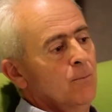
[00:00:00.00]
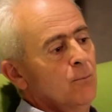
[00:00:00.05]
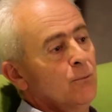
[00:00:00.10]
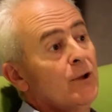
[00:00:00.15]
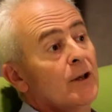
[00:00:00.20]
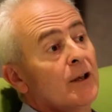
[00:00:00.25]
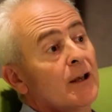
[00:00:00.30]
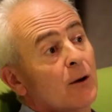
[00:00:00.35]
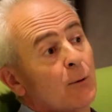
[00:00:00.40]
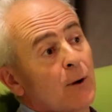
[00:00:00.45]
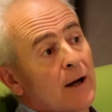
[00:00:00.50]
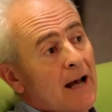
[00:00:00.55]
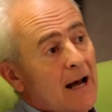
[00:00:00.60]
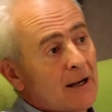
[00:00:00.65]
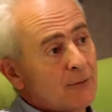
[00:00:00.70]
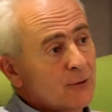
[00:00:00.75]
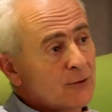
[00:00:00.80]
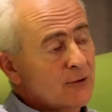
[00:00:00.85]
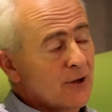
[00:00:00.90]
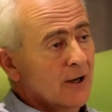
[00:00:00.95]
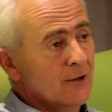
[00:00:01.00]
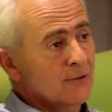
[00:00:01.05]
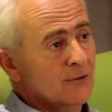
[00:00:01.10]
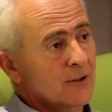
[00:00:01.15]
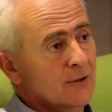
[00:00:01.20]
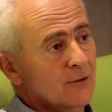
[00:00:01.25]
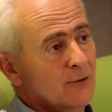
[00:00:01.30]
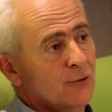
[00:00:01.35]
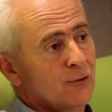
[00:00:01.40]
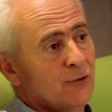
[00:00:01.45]
taking away
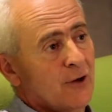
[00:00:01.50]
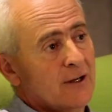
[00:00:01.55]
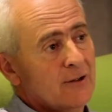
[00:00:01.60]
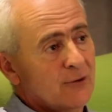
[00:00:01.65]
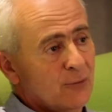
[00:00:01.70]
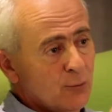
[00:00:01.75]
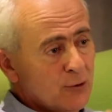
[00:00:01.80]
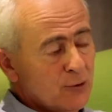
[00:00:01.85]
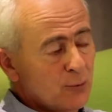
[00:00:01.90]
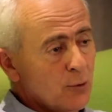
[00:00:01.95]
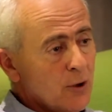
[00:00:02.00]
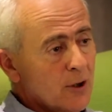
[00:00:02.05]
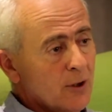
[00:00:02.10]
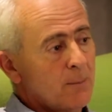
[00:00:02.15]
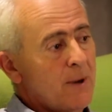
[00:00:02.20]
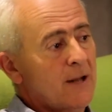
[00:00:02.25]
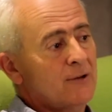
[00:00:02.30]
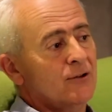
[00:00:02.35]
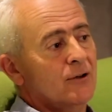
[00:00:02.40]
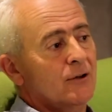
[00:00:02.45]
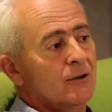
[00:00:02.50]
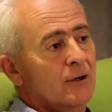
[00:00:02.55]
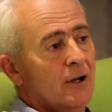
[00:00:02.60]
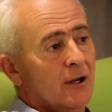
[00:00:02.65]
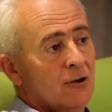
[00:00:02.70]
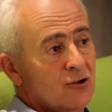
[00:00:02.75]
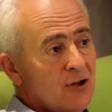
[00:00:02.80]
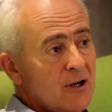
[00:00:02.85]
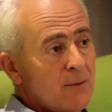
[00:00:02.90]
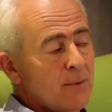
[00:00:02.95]
advertising to sites which work better and are
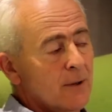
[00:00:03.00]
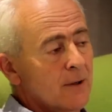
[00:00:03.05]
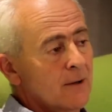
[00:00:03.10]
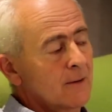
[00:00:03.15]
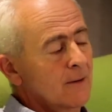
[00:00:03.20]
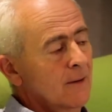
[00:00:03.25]
cheaper.